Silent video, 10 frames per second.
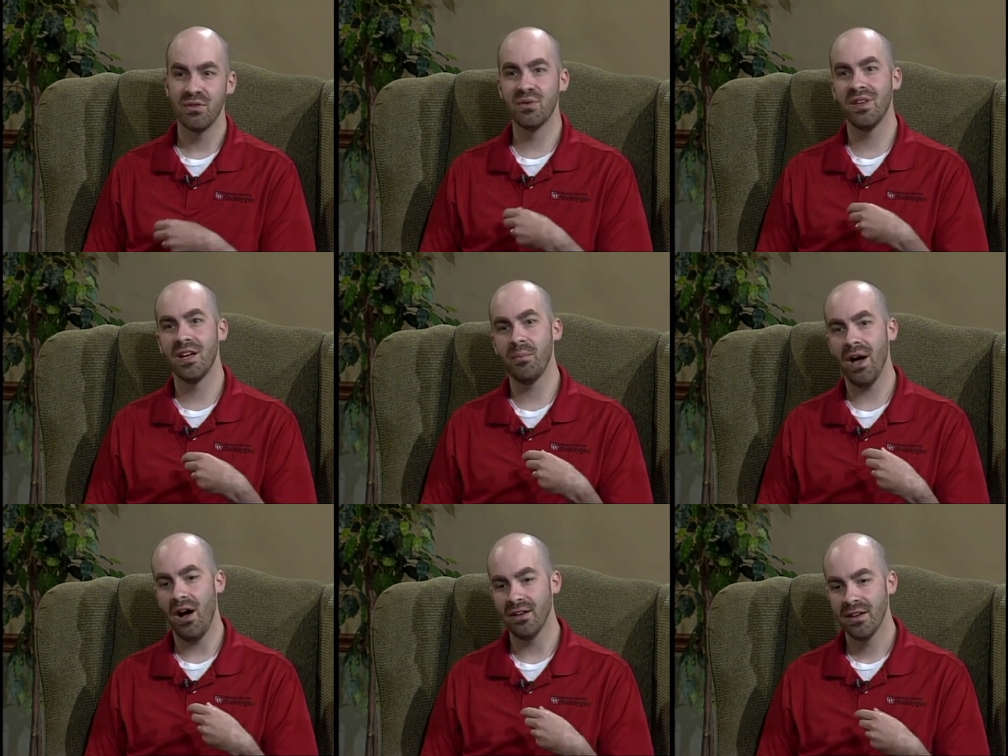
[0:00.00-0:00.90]
if you think
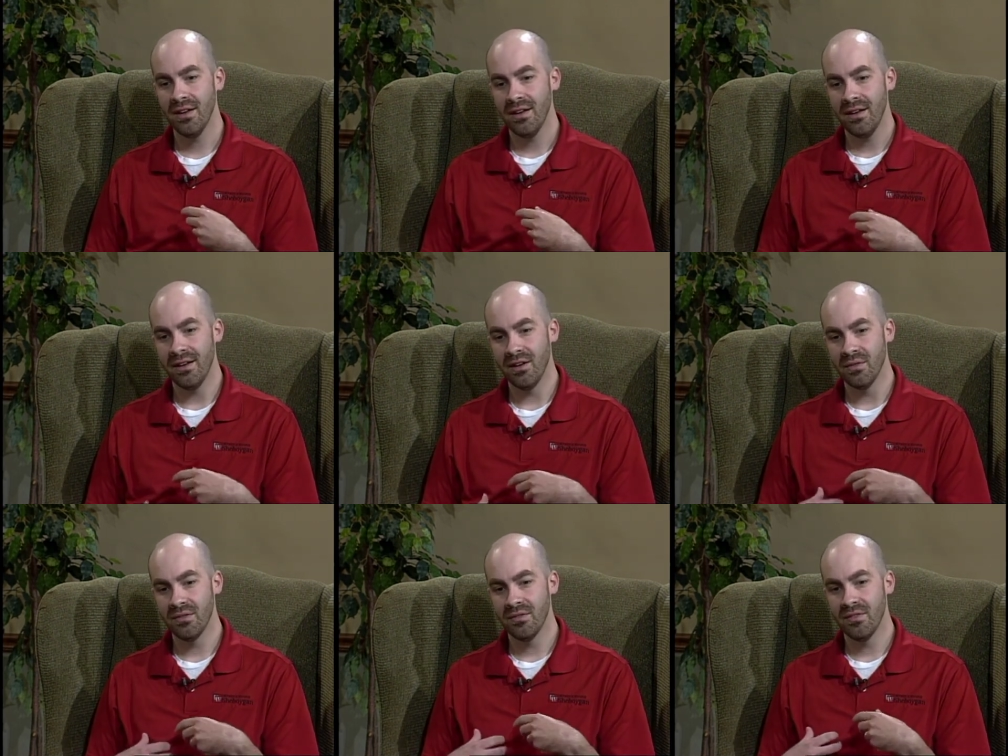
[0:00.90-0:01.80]
about, you
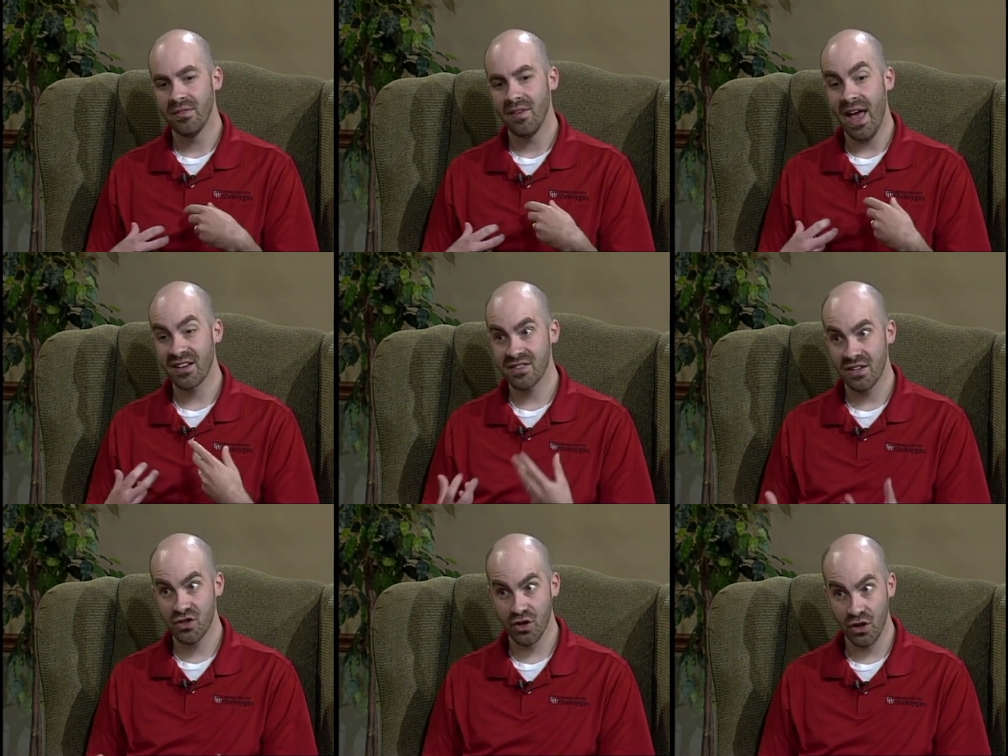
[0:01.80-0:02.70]
know,
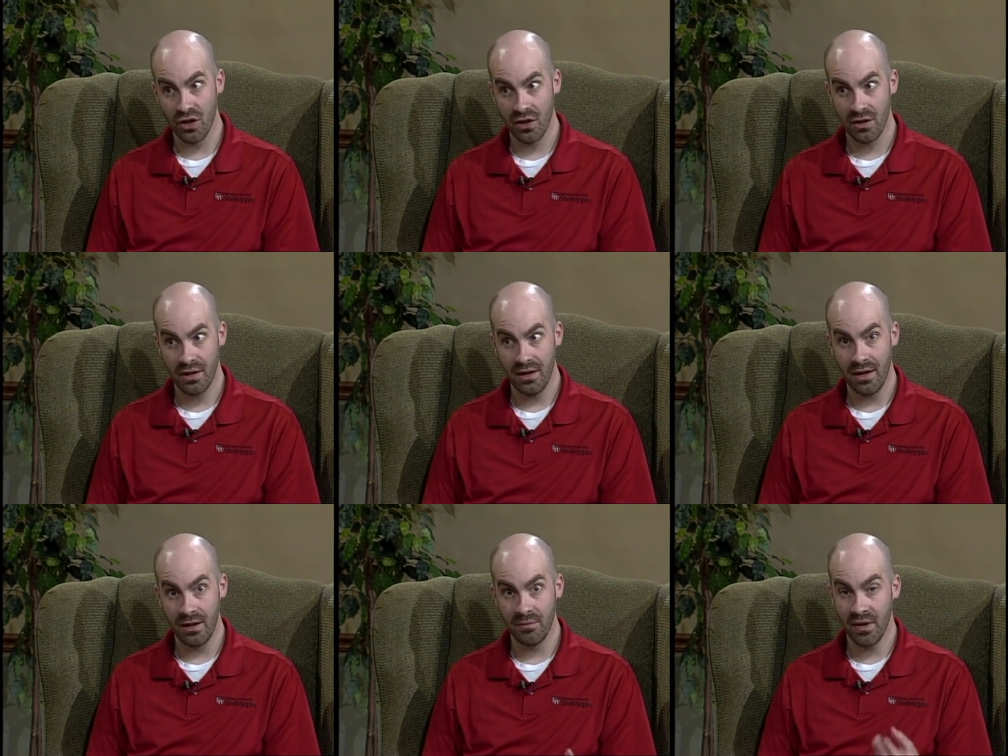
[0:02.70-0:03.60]
excess sugar,
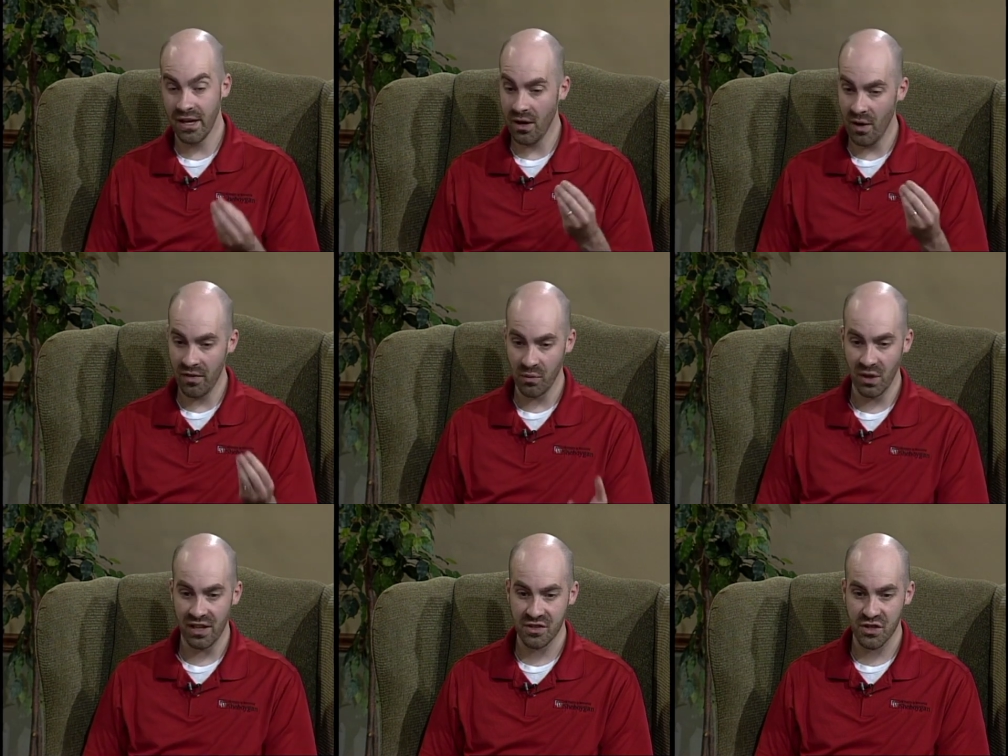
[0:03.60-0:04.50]
um, you know, and the
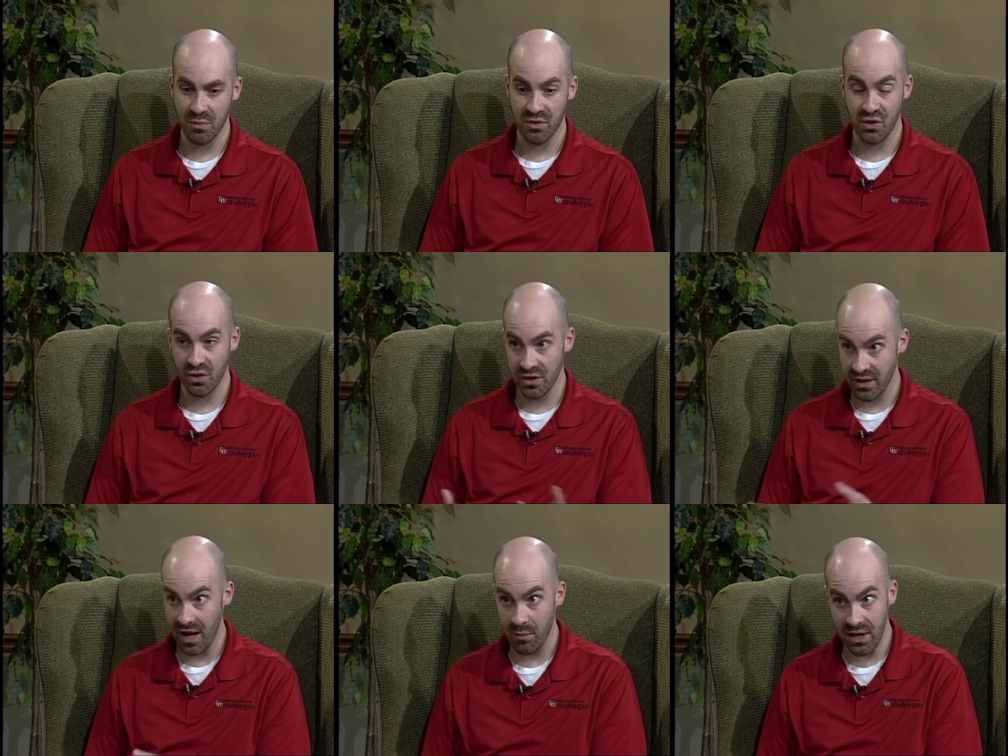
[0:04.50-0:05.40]
relationship of sugar to
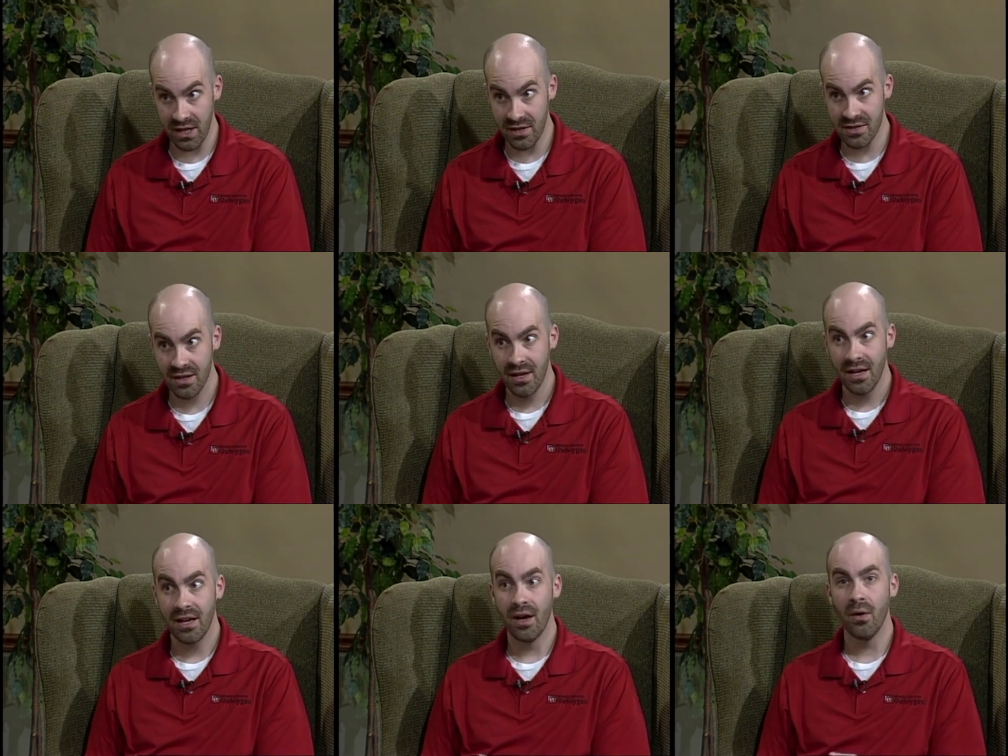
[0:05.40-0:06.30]
diabetes,
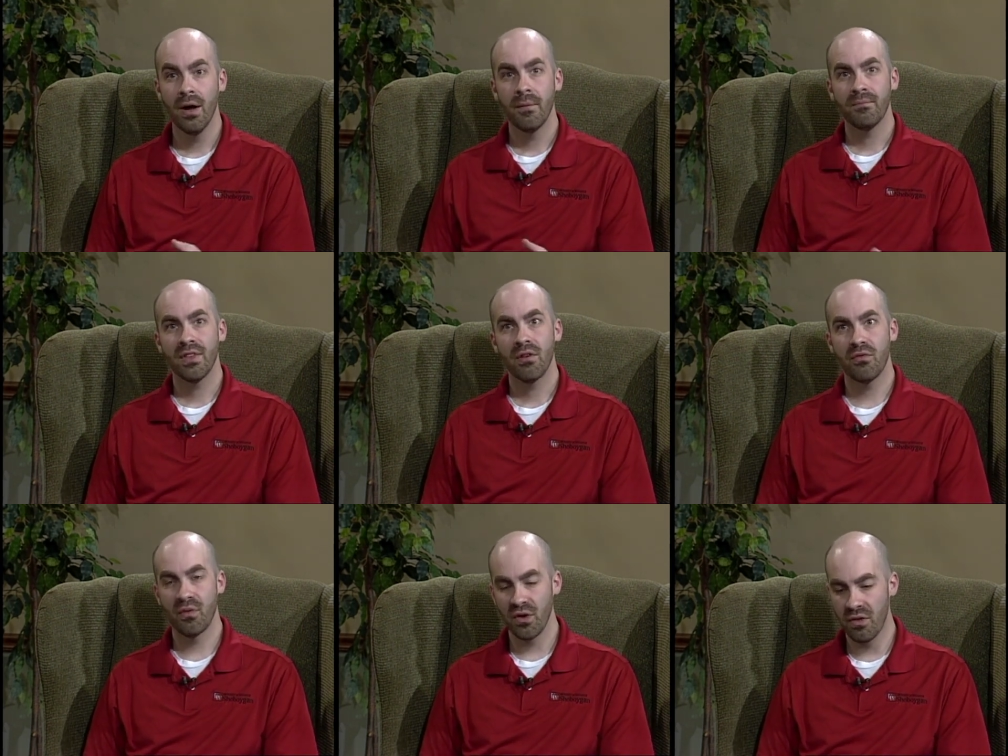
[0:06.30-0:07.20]
you know,
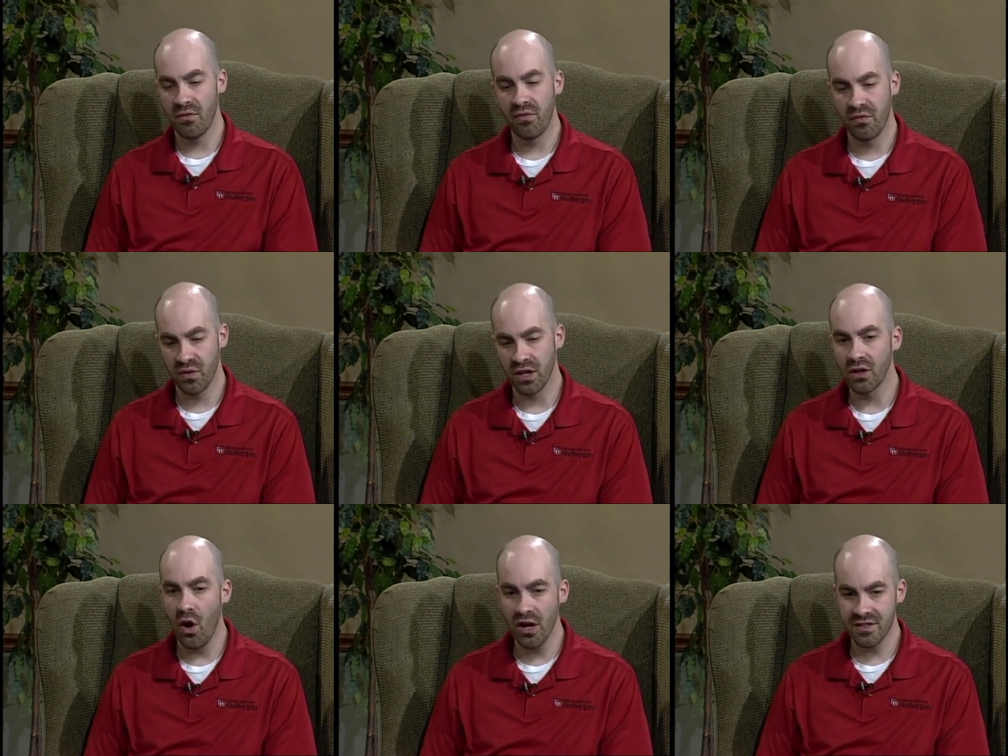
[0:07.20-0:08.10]
for, for the
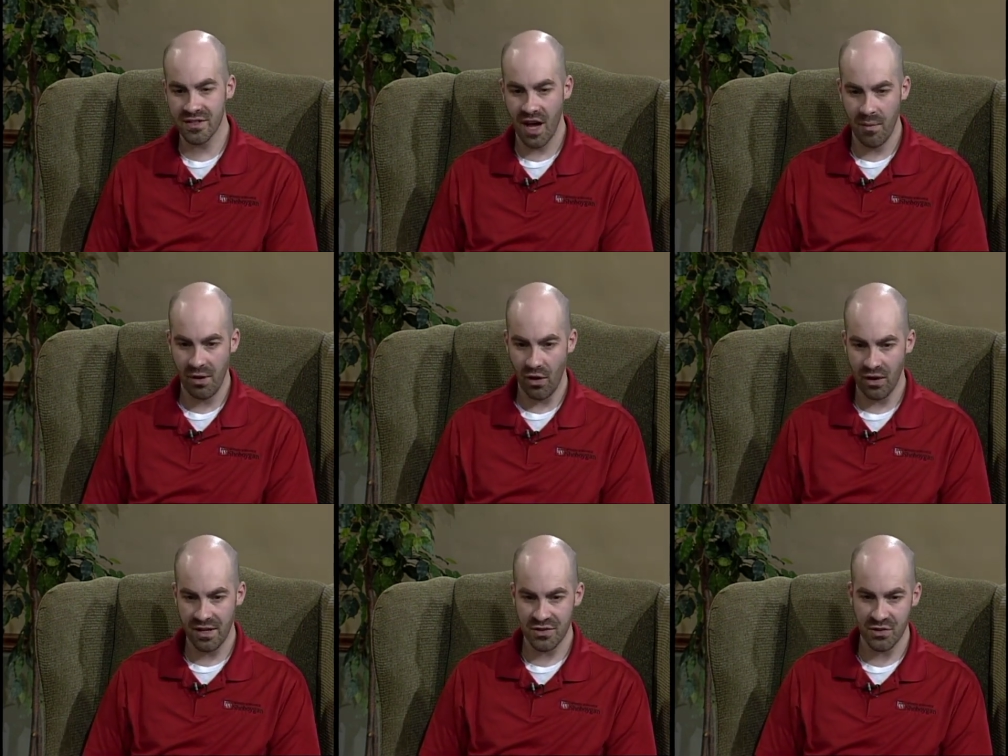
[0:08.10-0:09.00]
longest time in our
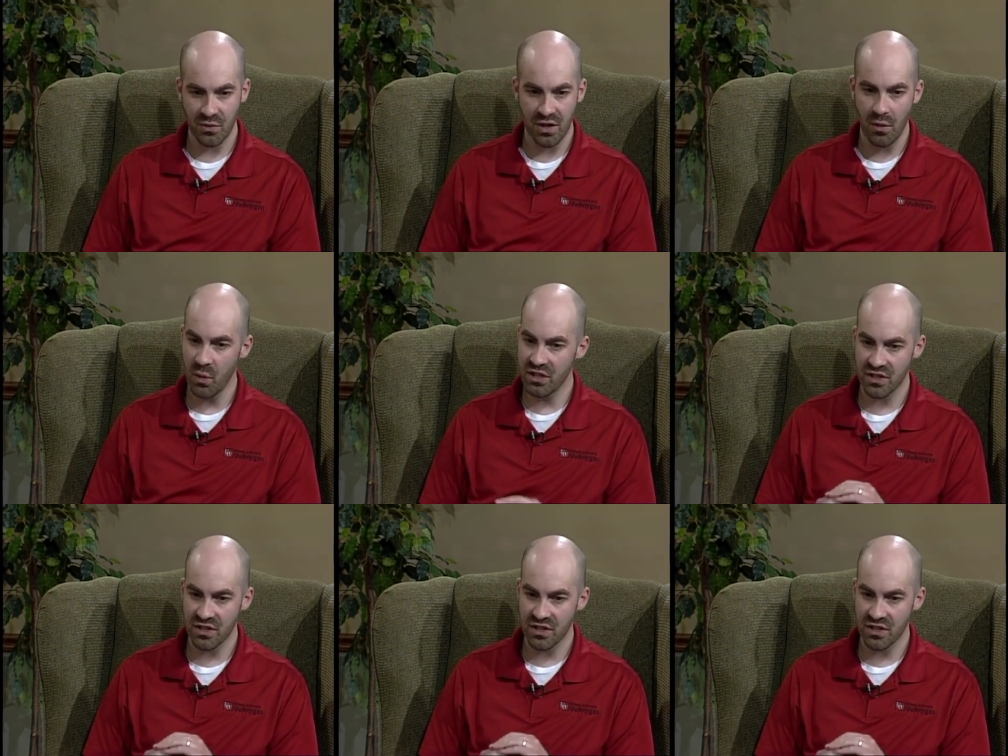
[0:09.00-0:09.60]
history, we